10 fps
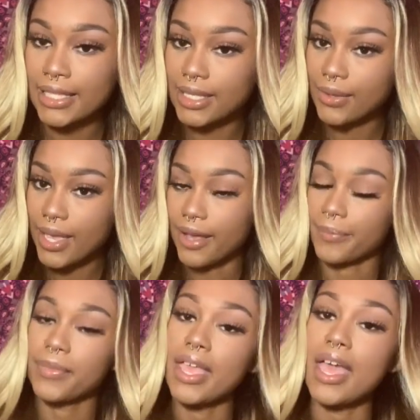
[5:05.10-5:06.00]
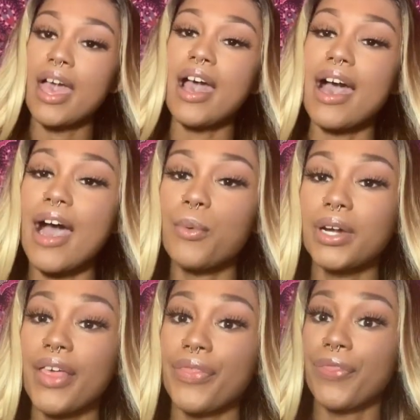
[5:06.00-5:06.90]
So yeah. I want
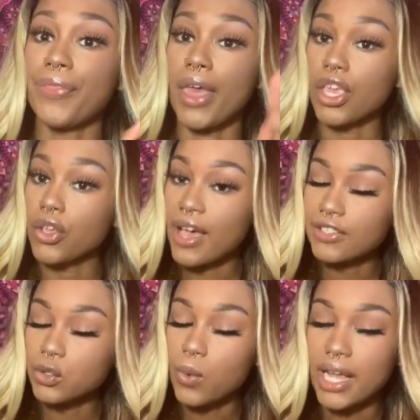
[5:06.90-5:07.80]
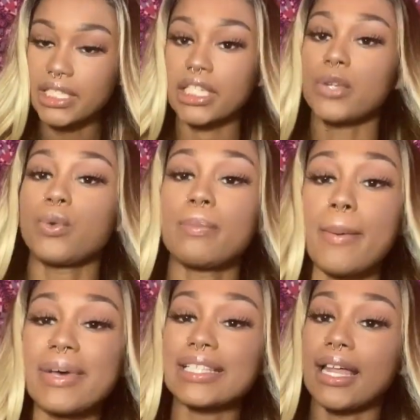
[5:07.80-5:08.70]
to thank you guys for watching.
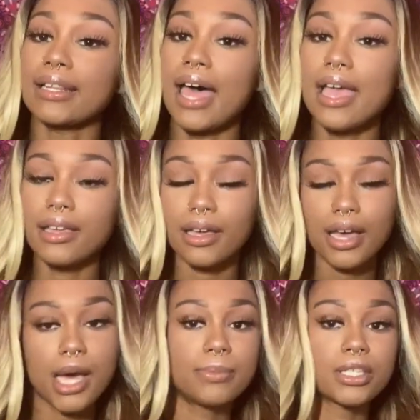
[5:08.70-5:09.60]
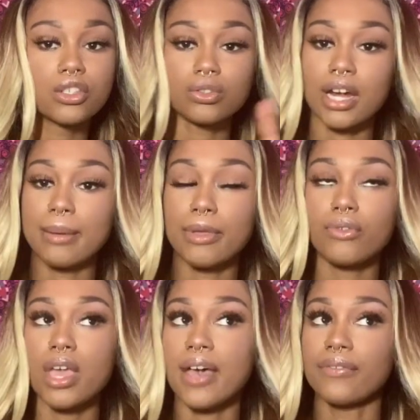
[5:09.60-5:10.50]
Remember to like, comment, subscribe. If
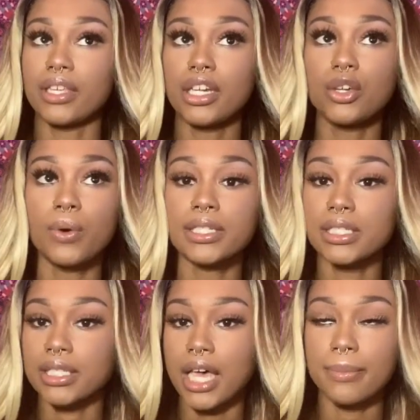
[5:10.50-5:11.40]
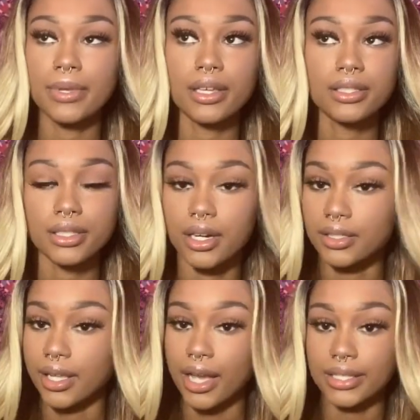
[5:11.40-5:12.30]
you have any questions, comment, concerns,
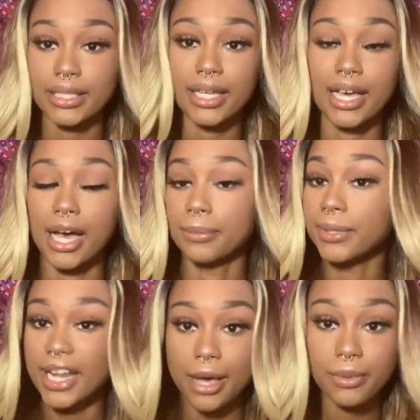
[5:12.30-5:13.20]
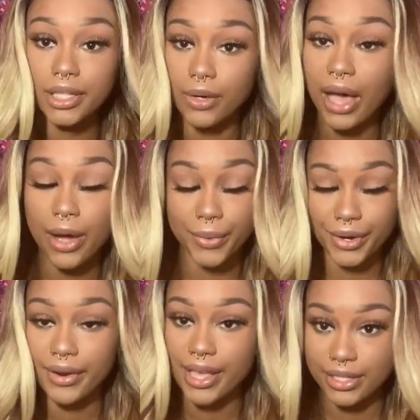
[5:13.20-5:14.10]
like I said, comment them down below. I
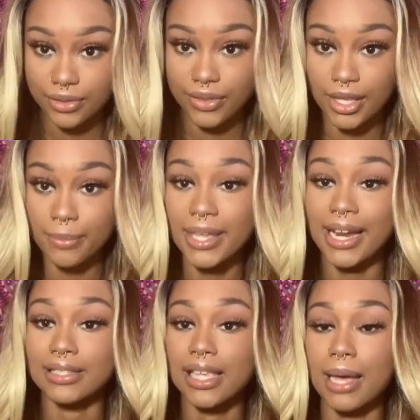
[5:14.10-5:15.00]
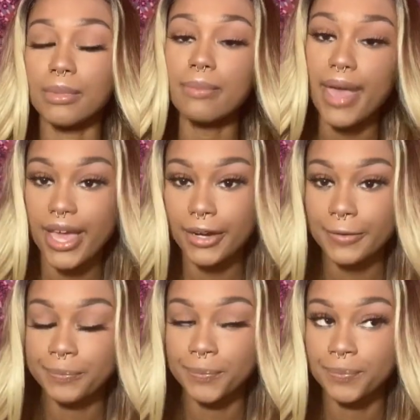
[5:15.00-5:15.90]
will answer them in a timely manner.
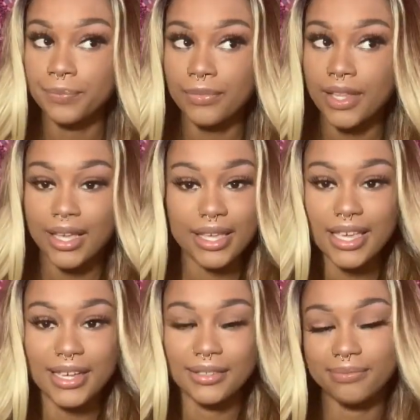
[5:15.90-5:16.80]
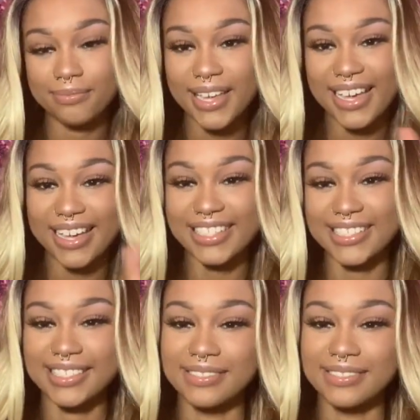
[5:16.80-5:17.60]
Yeah, bye guys.